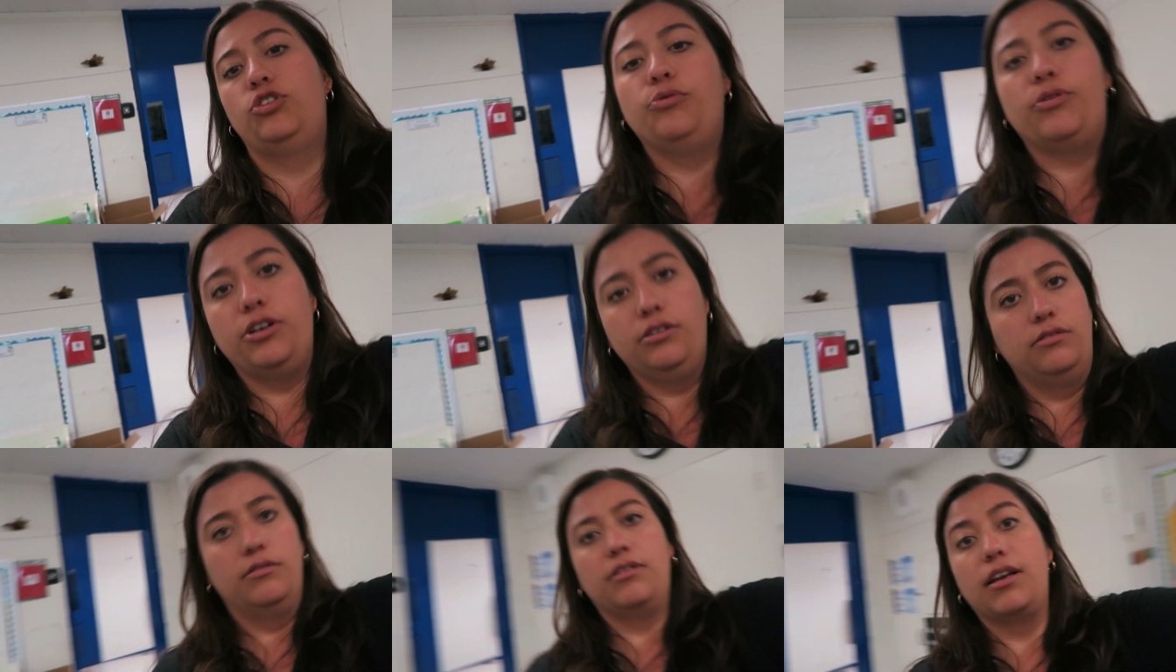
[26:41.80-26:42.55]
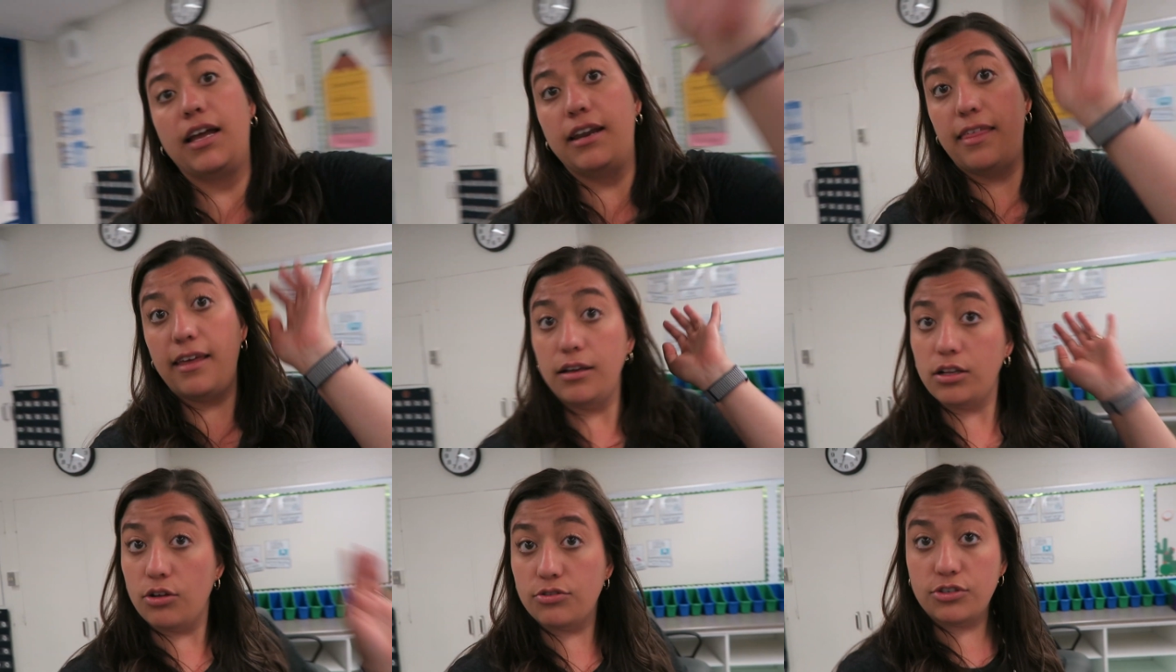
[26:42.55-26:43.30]
tour kind of
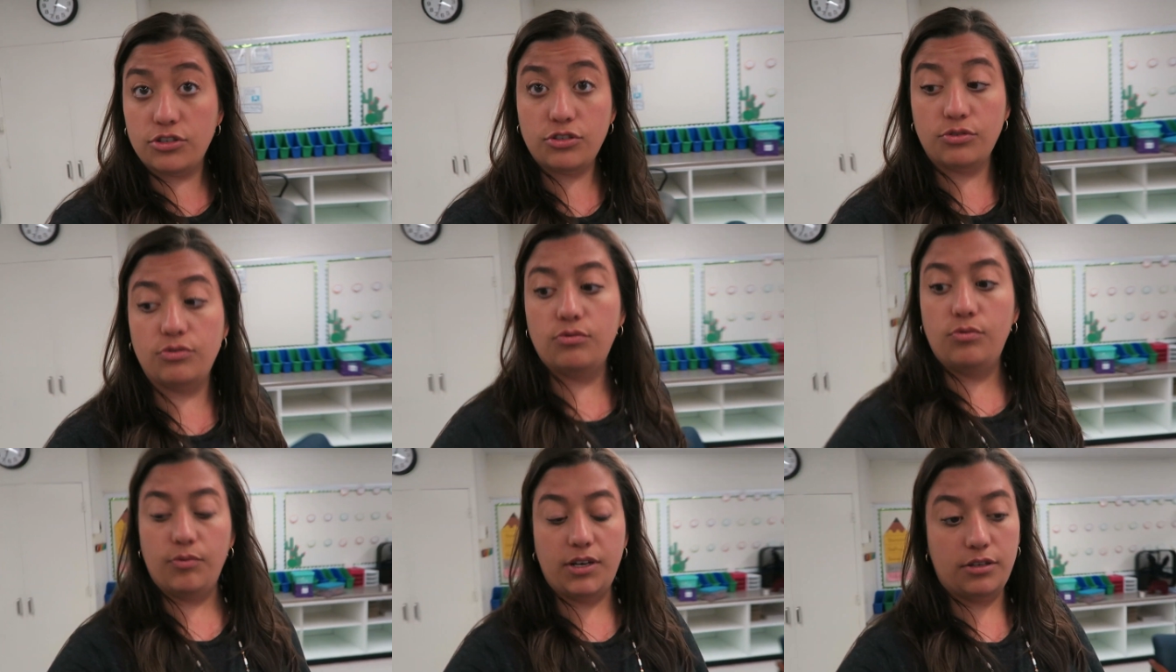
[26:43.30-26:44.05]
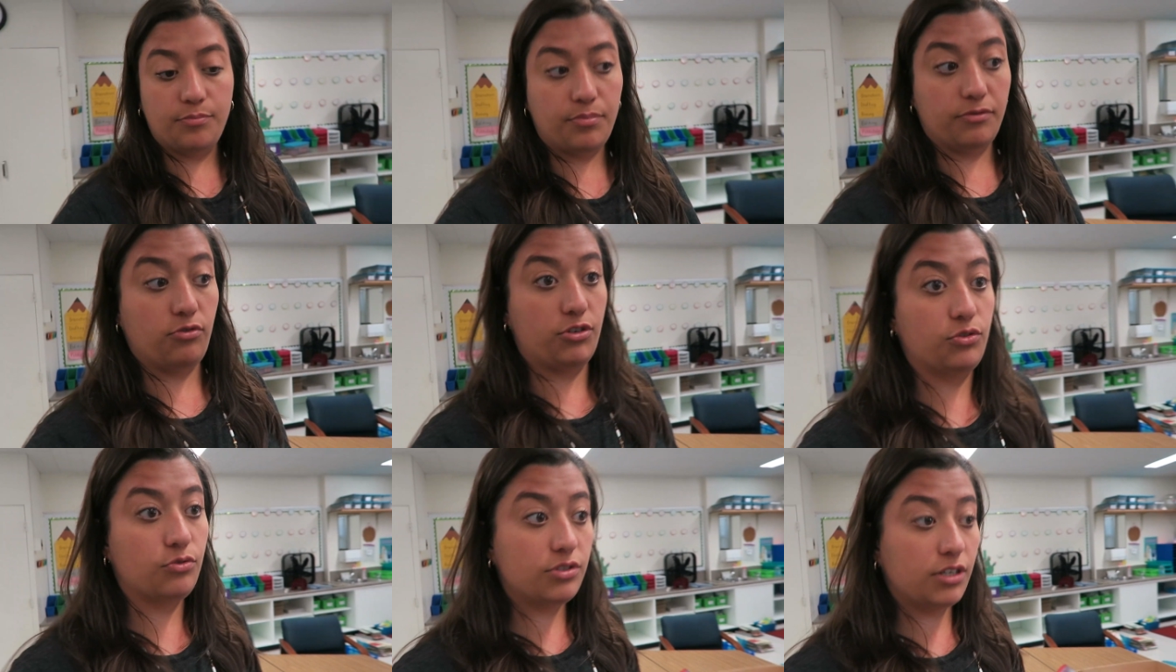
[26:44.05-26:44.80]
thing closer to before
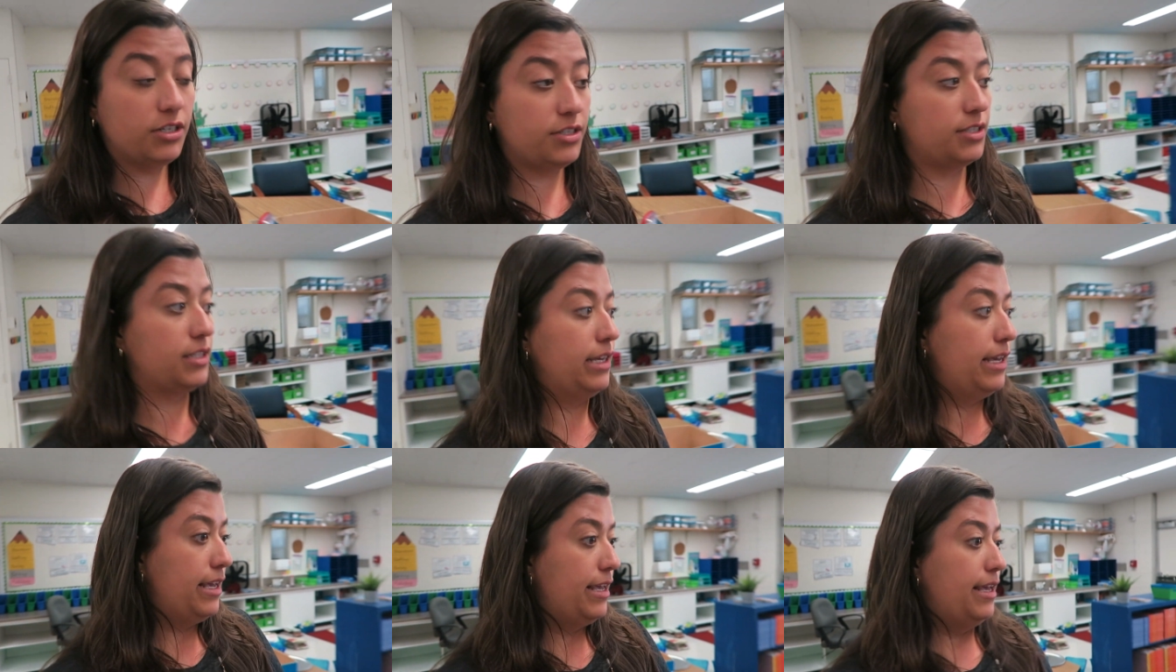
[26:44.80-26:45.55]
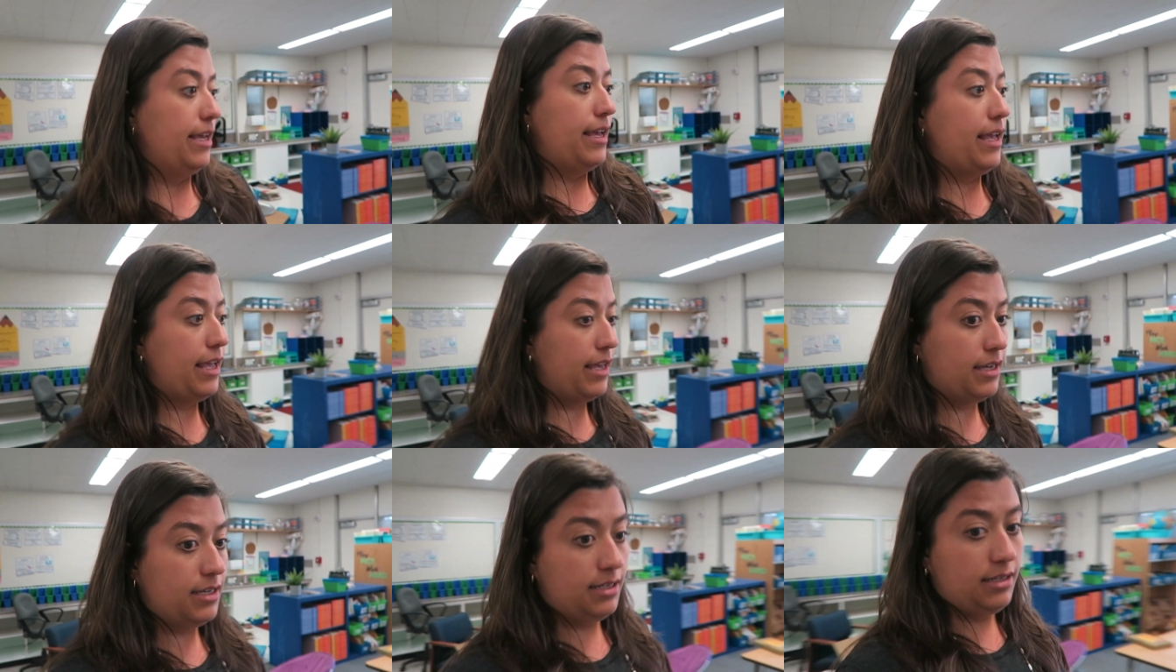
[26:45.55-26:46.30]
school starts.
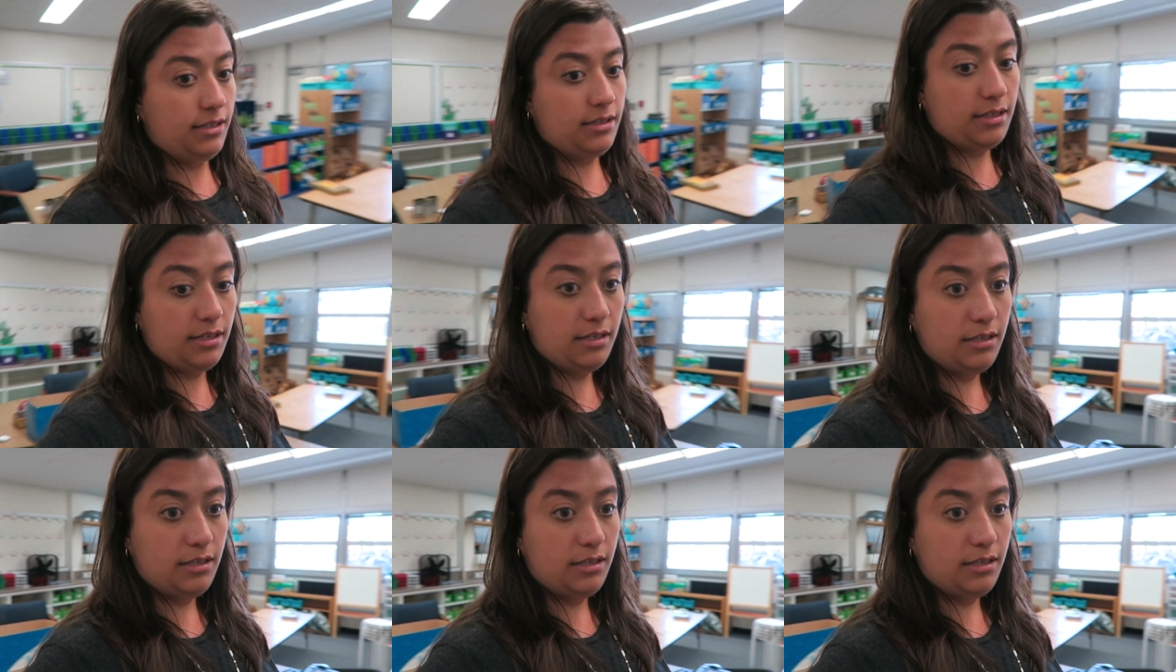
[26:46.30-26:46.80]
And